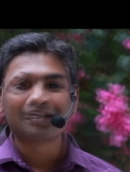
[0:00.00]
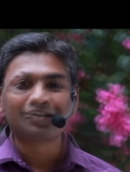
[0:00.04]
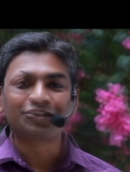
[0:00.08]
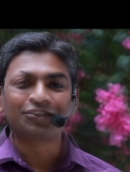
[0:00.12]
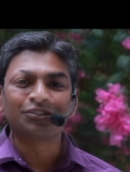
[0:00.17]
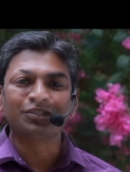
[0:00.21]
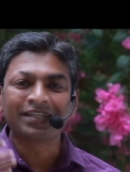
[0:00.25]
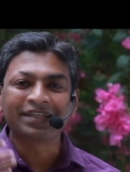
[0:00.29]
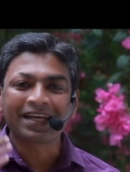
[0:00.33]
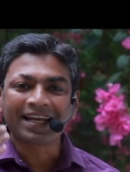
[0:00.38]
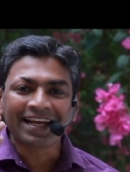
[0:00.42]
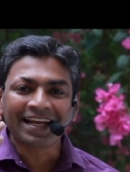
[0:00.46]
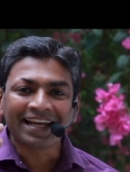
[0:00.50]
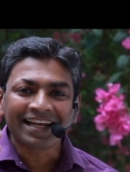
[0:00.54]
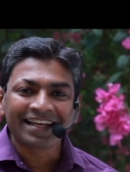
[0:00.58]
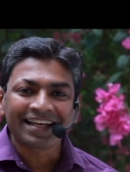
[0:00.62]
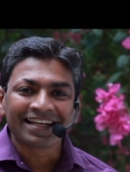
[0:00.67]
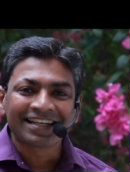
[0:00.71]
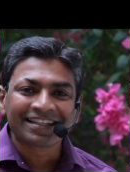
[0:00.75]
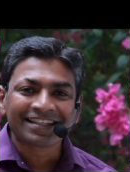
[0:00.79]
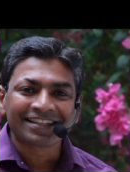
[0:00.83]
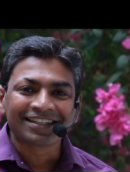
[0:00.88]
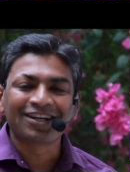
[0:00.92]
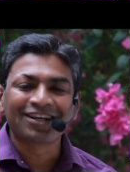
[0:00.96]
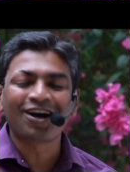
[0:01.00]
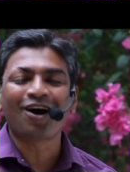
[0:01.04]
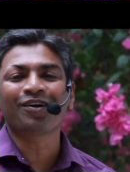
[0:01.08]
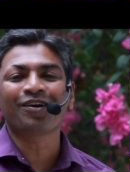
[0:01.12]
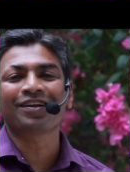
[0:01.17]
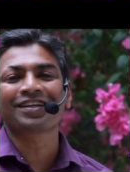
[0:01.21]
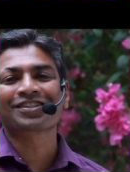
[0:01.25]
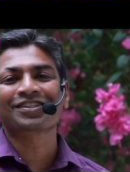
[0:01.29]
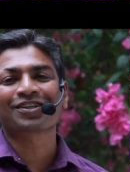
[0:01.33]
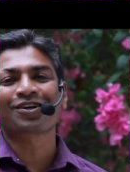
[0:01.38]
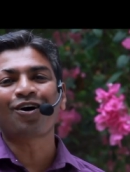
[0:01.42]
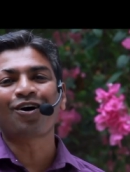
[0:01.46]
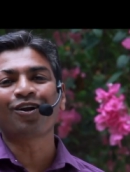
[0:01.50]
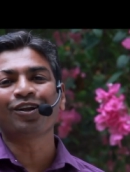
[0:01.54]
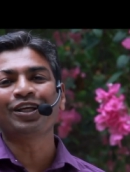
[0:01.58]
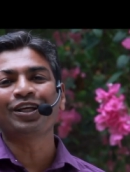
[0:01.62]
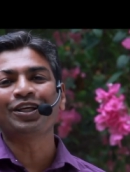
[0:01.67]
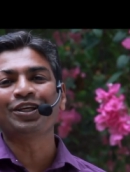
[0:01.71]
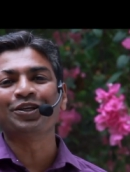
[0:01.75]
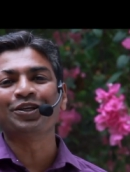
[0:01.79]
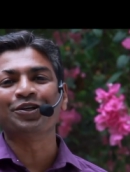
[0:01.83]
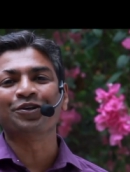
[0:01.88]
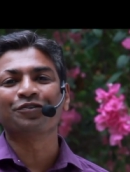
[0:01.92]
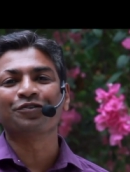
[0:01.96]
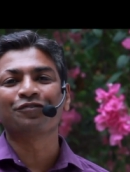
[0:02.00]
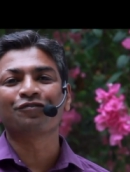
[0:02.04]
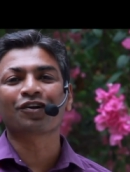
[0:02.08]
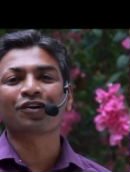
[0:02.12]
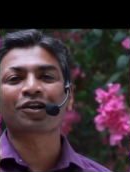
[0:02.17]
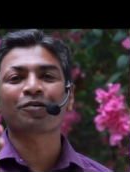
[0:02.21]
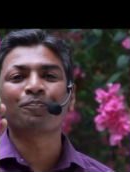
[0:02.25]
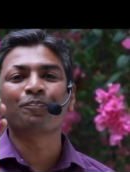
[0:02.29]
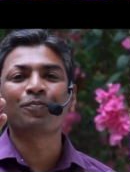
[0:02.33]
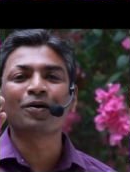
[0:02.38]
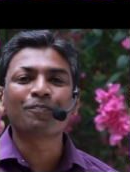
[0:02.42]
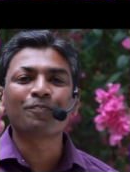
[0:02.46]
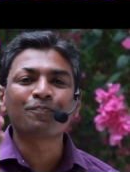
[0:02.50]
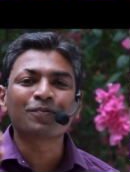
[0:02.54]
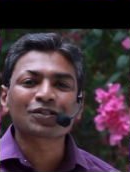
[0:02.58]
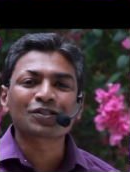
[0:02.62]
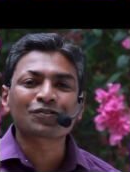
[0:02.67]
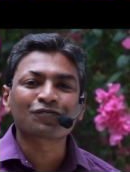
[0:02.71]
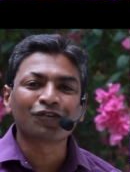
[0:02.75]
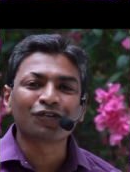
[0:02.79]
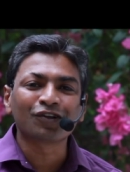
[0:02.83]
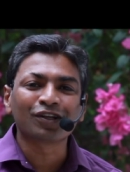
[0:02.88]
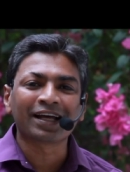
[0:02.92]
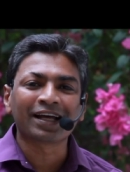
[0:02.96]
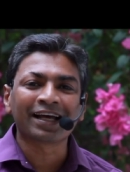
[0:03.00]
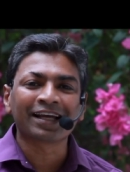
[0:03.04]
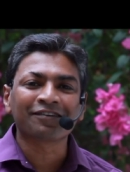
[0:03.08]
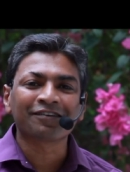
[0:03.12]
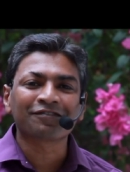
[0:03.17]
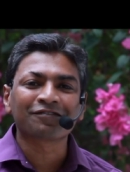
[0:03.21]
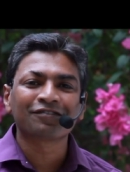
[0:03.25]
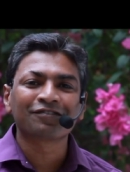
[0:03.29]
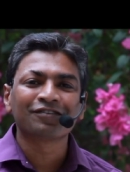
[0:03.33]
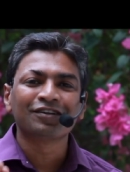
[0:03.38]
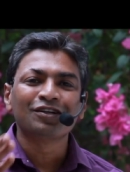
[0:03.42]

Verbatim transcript: Today, God is calling you for a purposeful life.